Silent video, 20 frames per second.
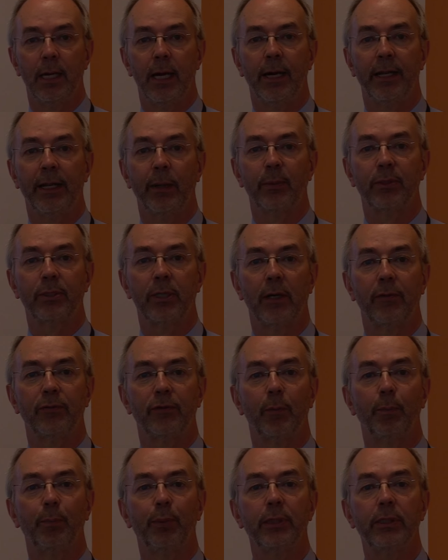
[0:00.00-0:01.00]
And that was
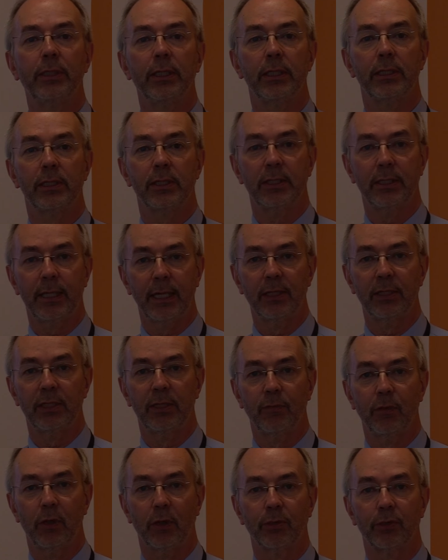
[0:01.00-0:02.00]
after pretty
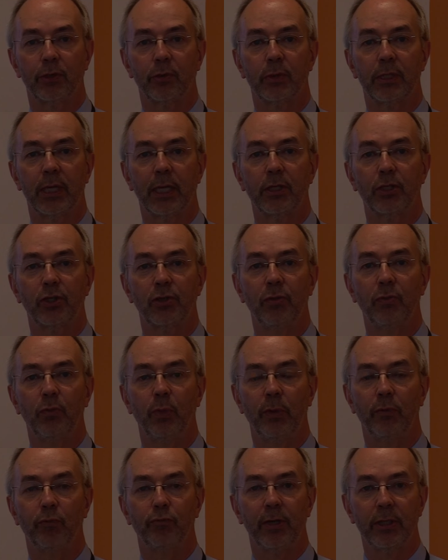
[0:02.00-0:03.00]
extensive consultation
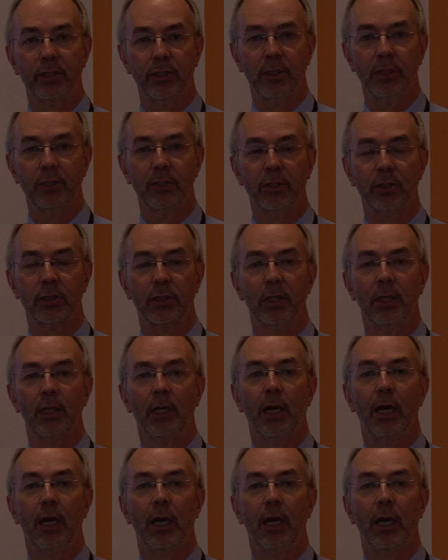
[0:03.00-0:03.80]
with residents,